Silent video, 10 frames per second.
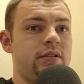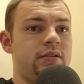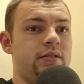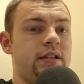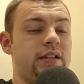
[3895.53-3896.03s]

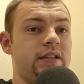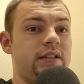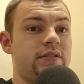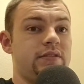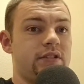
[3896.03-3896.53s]
like in
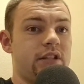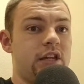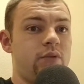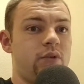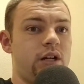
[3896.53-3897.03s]
City
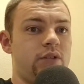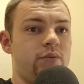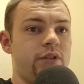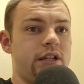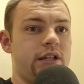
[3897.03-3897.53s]
Walk, we
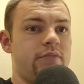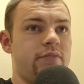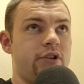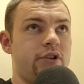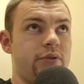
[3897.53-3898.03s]
ate at
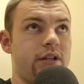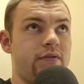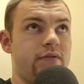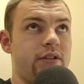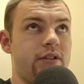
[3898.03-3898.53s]

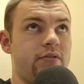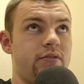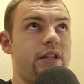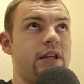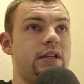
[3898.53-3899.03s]
Margaritaville, we
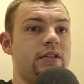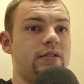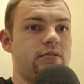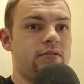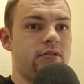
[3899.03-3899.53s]
ate at
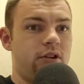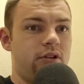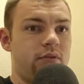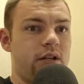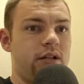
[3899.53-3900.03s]
Hard
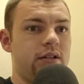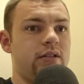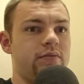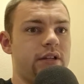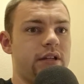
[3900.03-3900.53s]
Rock,
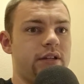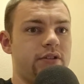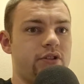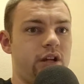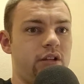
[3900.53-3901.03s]
and we ate at the
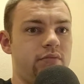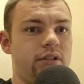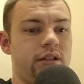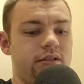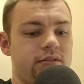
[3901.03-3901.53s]
chocolate
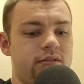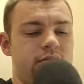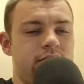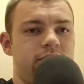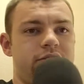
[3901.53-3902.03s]
place,
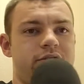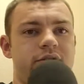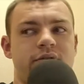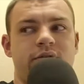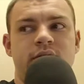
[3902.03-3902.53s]
which
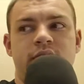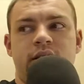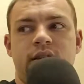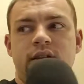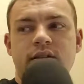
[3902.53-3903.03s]
is,
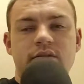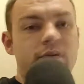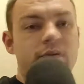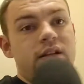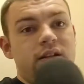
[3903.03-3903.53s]

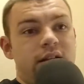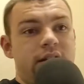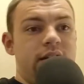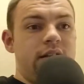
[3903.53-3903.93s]
I didn't eat